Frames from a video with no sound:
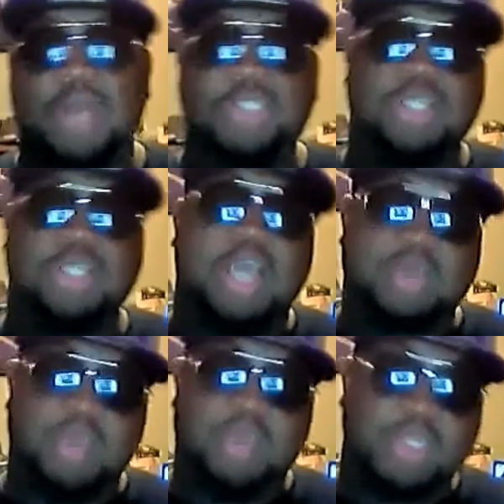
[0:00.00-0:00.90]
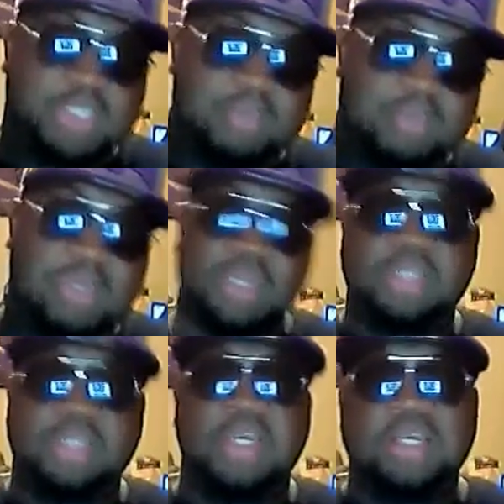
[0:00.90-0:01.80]
watch it. I am Vash
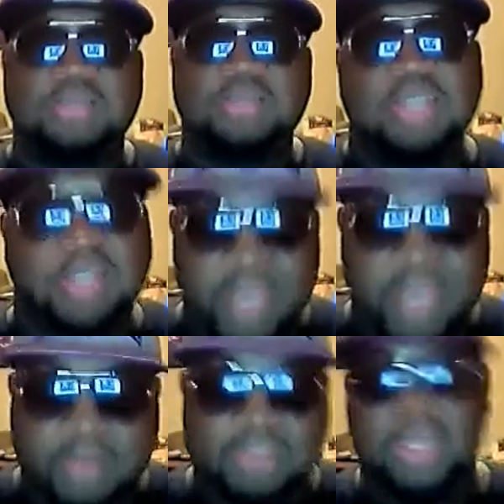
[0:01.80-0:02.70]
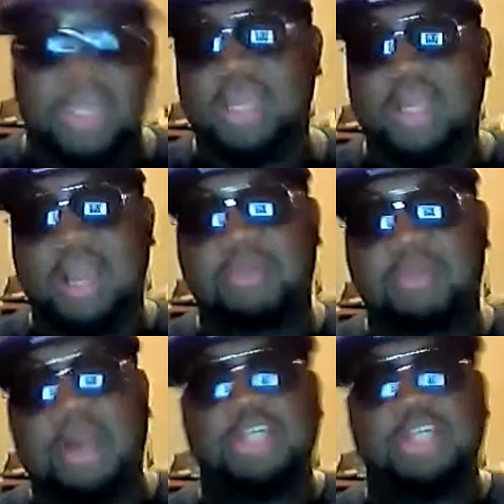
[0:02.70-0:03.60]
Stampede signing out, and I
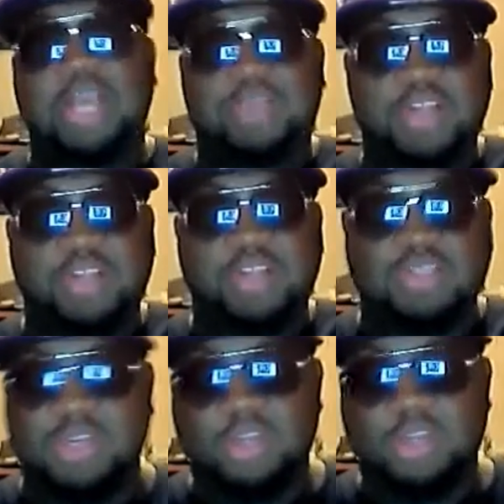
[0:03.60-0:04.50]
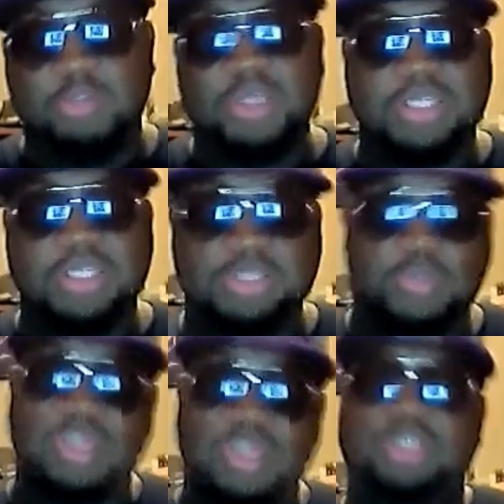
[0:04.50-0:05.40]
apologize for the length of this video, but this is
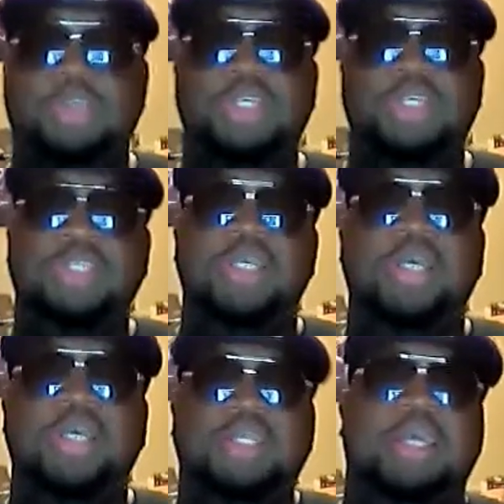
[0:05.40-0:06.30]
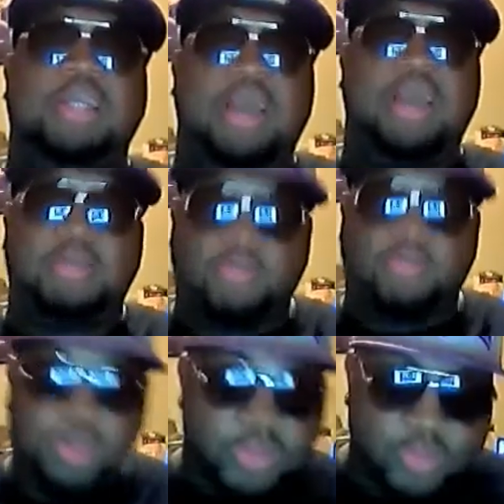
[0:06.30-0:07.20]
one series that
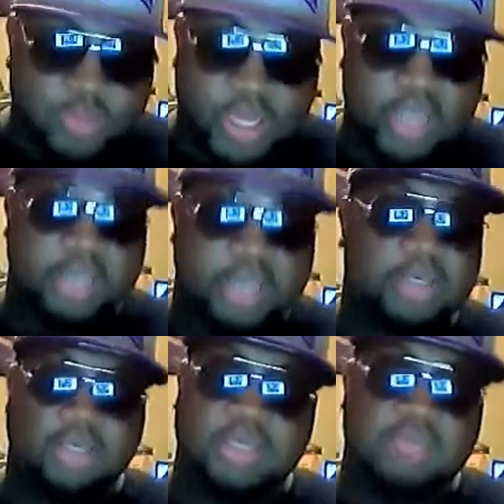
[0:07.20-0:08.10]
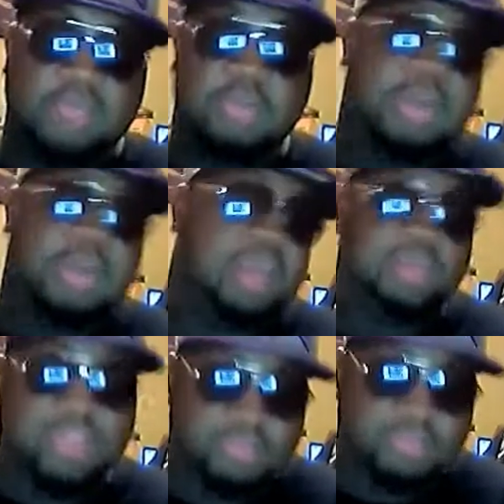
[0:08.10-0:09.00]
I really do like, even though I
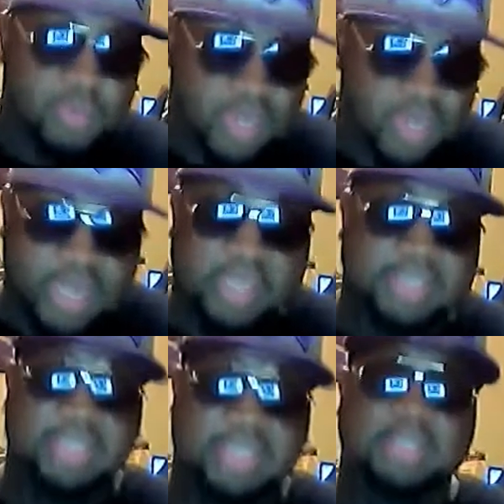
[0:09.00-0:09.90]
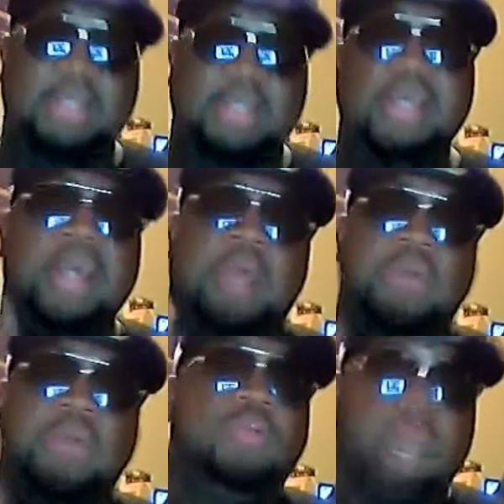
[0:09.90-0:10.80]
gave it a 7.9 to 10. I
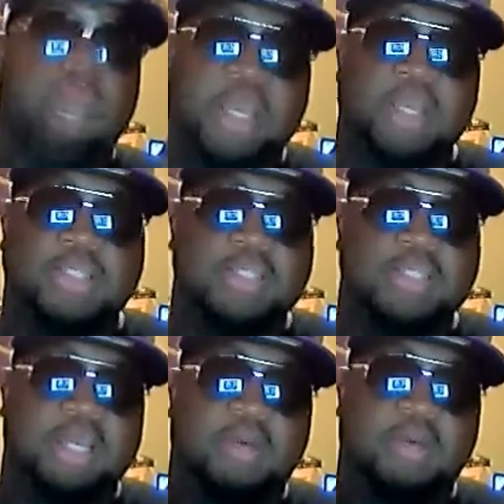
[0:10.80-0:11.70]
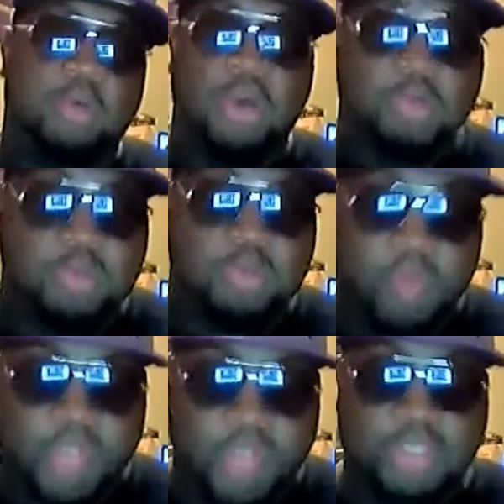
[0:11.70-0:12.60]
really do like it. I want other people
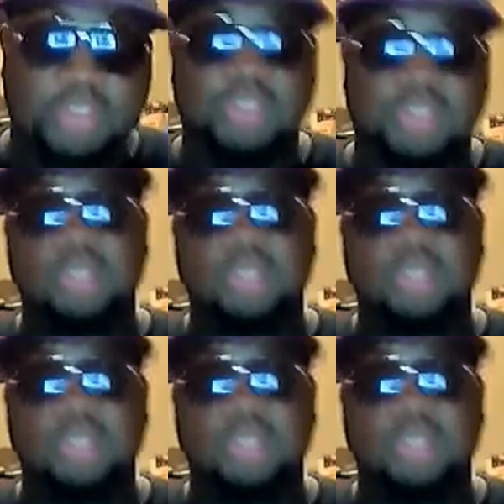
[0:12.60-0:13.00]
to watch it.